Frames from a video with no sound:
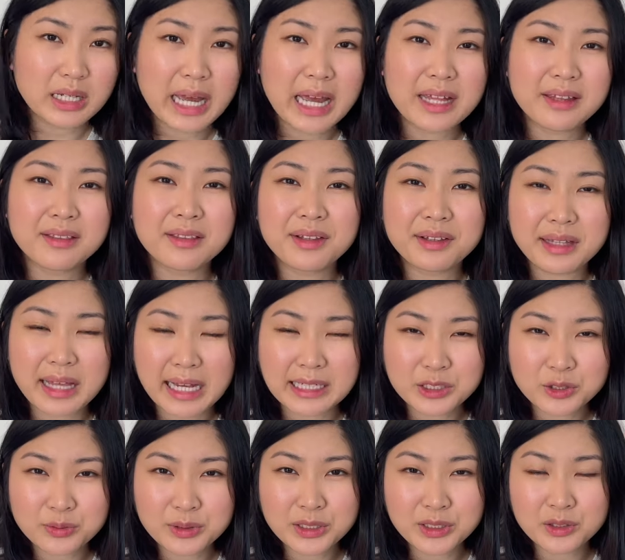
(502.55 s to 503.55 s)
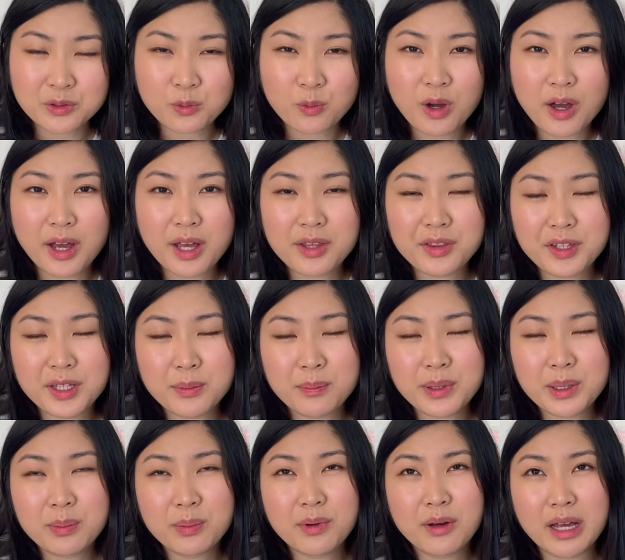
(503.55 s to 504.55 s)
And the last reason why I think
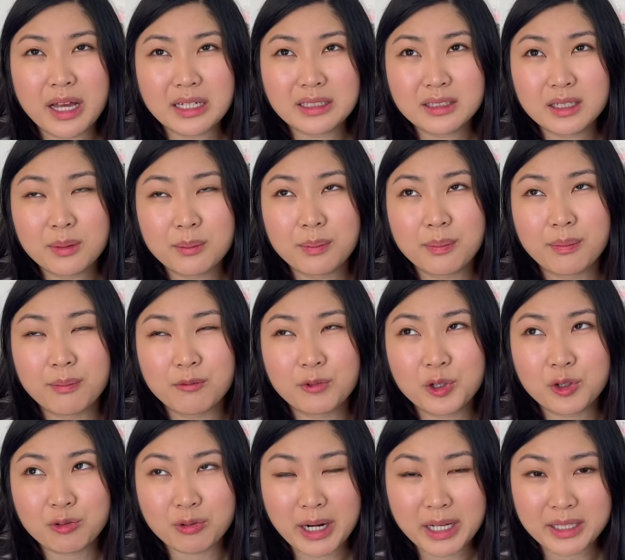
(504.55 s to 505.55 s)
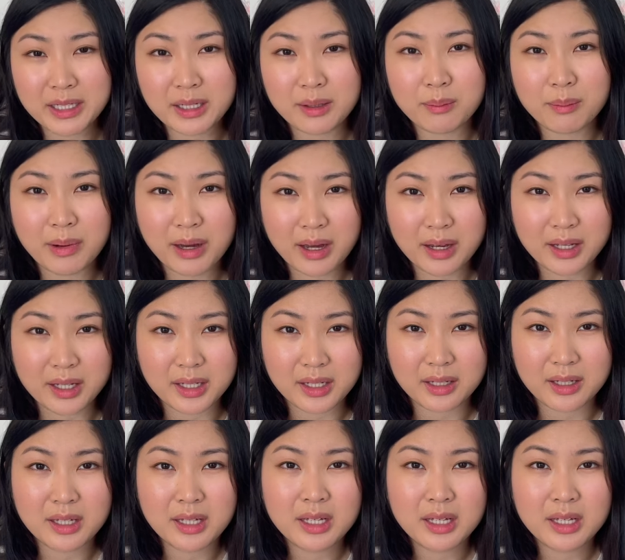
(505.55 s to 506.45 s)
people end up regretting buying